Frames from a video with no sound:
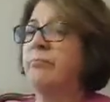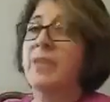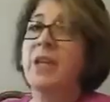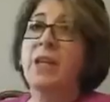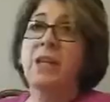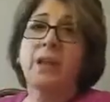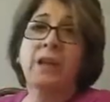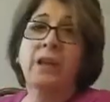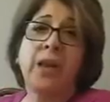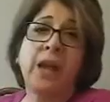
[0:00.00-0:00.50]

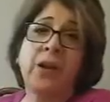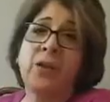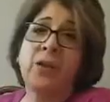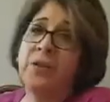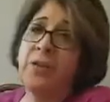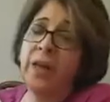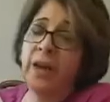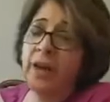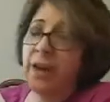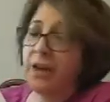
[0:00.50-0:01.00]
Later
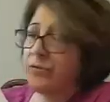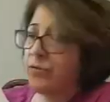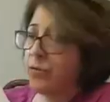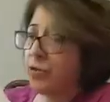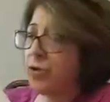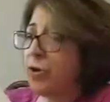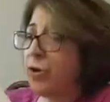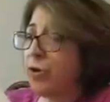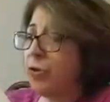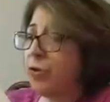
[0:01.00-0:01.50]
that
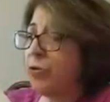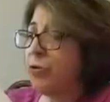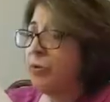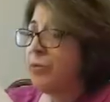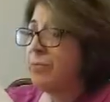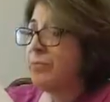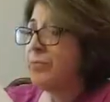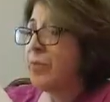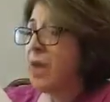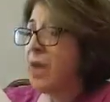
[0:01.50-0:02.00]
afternoon,
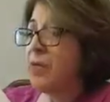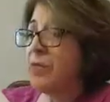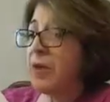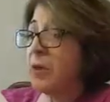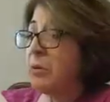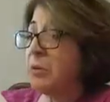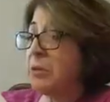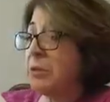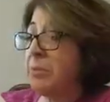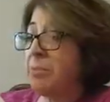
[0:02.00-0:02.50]
there
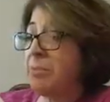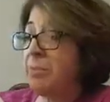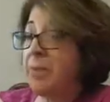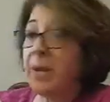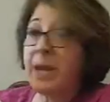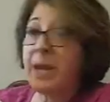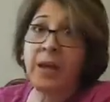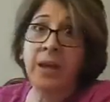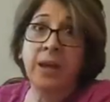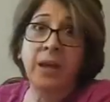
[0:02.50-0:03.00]
was a
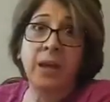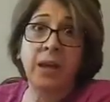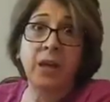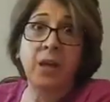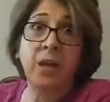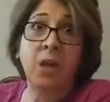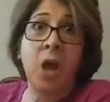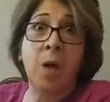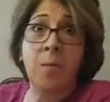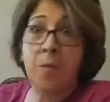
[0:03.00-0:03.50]
big
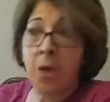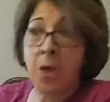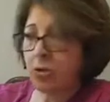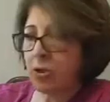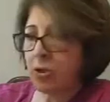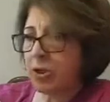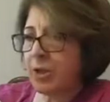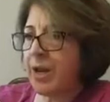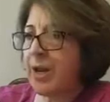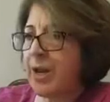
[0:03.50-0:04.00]

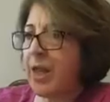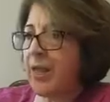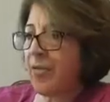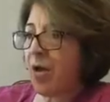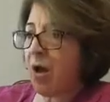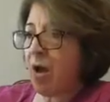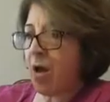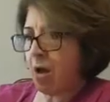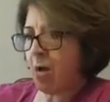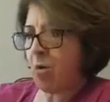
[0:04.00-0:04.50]
commotion in the
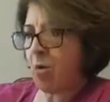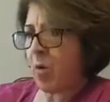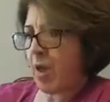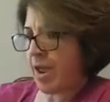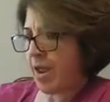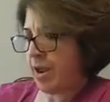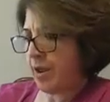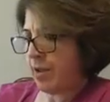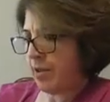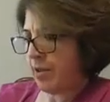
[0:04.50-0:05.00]

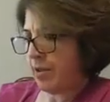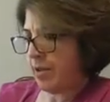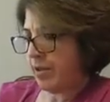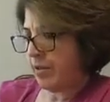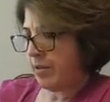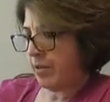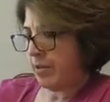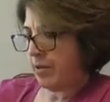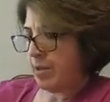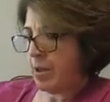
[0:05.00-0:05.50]
hallway.
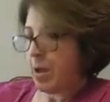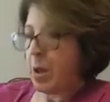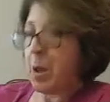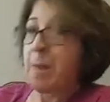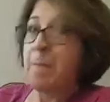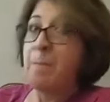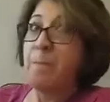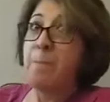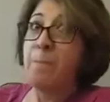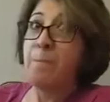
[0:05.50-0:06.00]

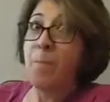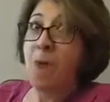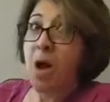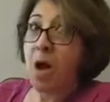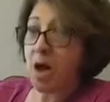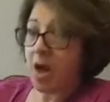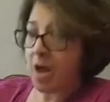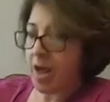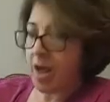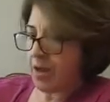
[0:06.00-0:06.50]

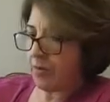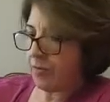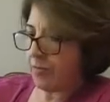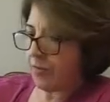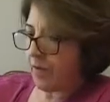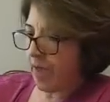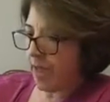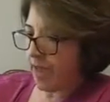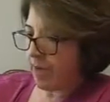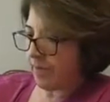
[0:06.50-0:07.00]
My
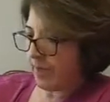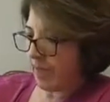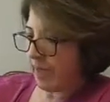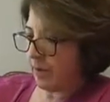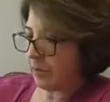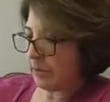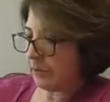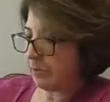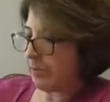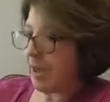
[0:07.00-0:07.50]
family
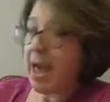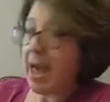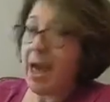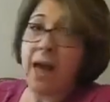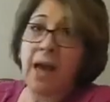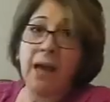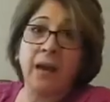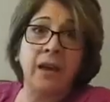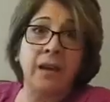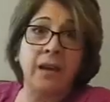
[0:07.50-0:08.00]
was
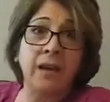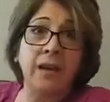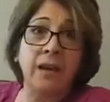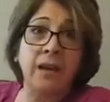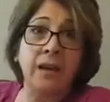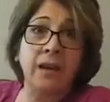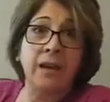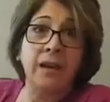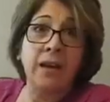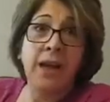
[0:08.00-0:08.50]
back,
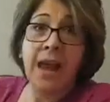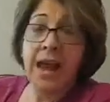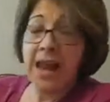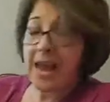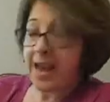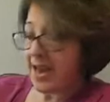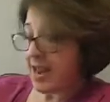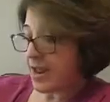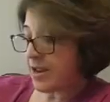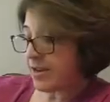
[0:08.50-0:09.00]
and
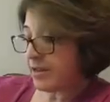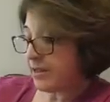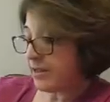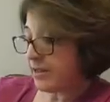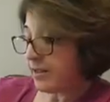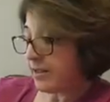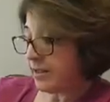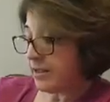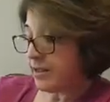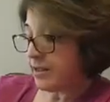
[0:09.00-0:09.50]

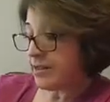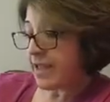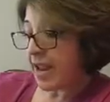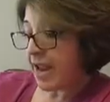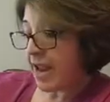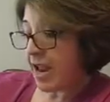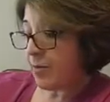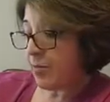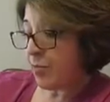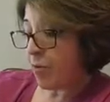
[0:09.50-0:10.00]
they
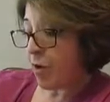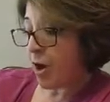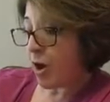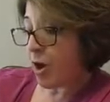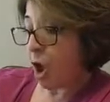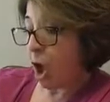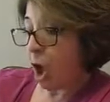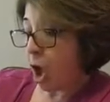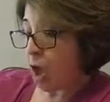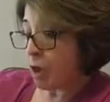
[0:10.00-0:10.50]
had
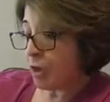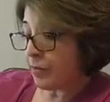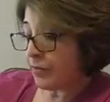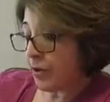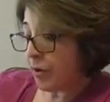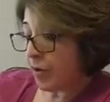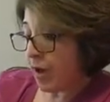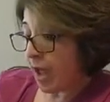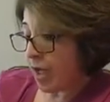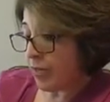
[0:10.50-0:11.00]
brought all of
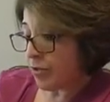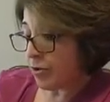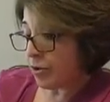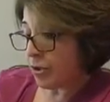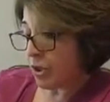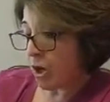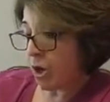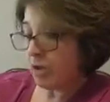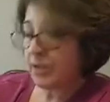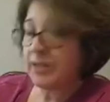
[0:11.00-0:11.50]
their other
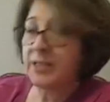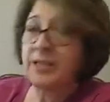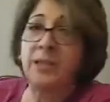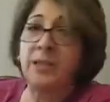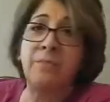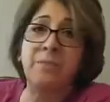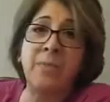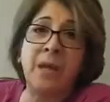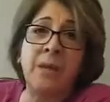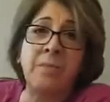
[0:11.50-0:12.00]
dogs to
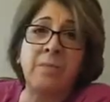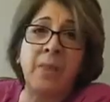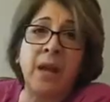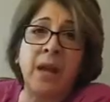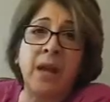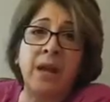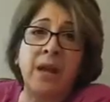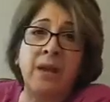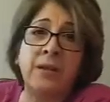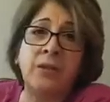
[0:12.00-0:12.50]
meet
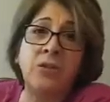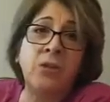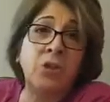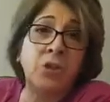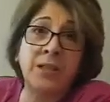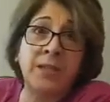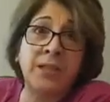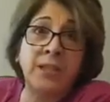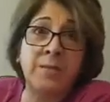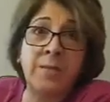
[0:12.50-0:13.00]
me,
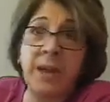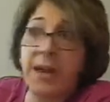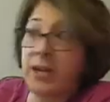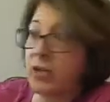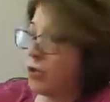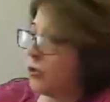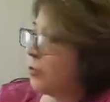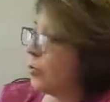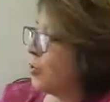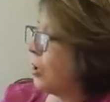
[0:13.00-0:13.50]
just to make
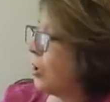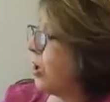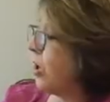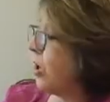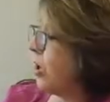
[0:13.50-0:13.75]
sure.